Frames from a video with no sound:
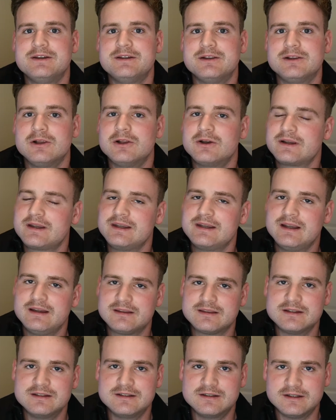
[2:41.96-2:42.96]
looking at
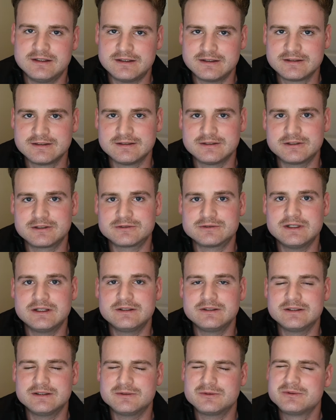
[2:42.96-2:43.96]
the data
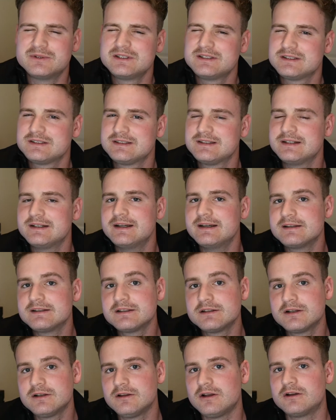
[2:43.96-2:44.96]
around it, which there
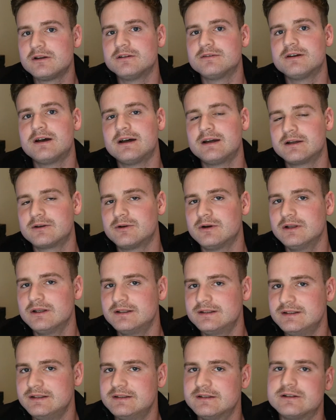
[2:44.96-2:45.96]
isn't a lot of high
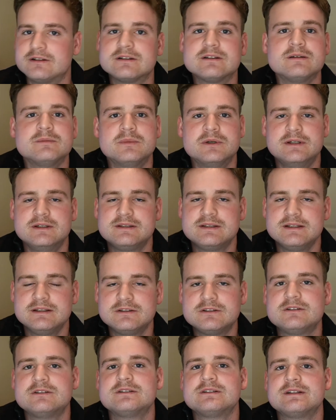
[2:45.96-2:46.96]
quality data, but it's
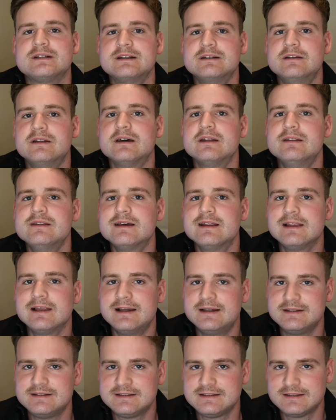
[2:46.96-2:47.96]
interesting
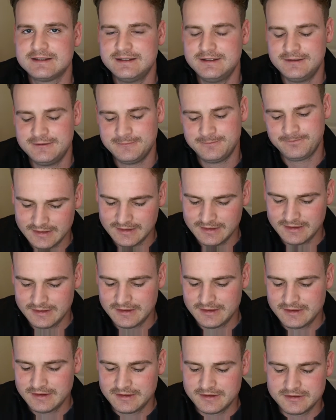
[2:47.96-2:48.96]
nonetheless.
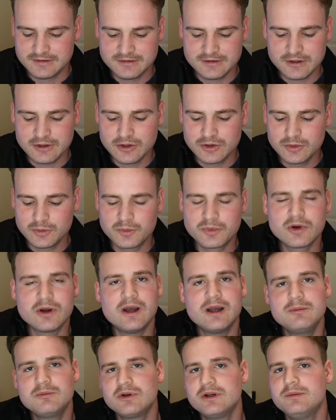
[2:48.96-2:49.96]
So
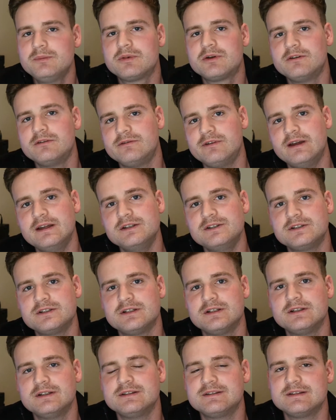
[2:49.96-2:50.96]
primary
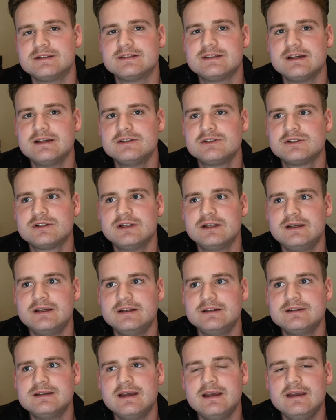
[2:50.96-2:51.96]
prevention is
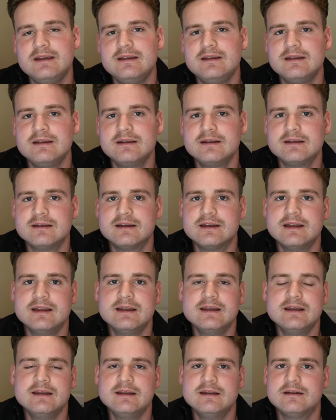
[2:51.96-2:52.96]
essentially taking
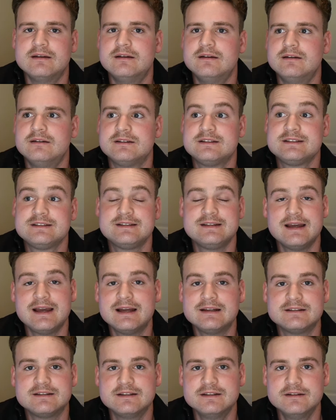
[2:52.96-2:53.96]
a
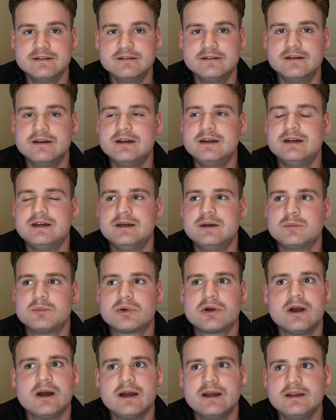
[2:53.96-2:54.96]
statin
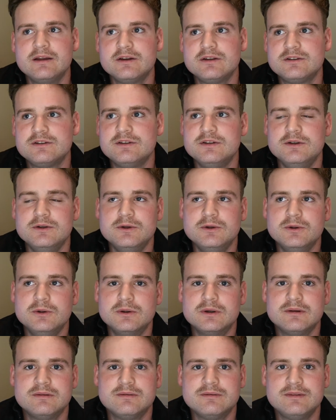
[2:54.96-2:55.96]
prior
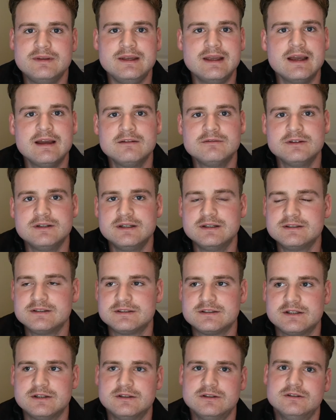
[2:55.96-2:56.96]
to the
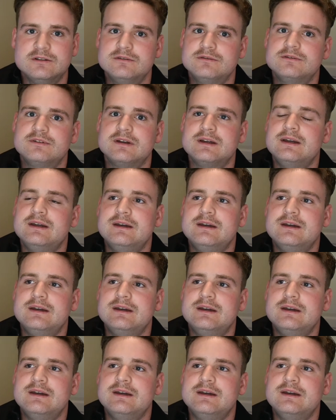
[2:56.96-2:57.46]
evidence of,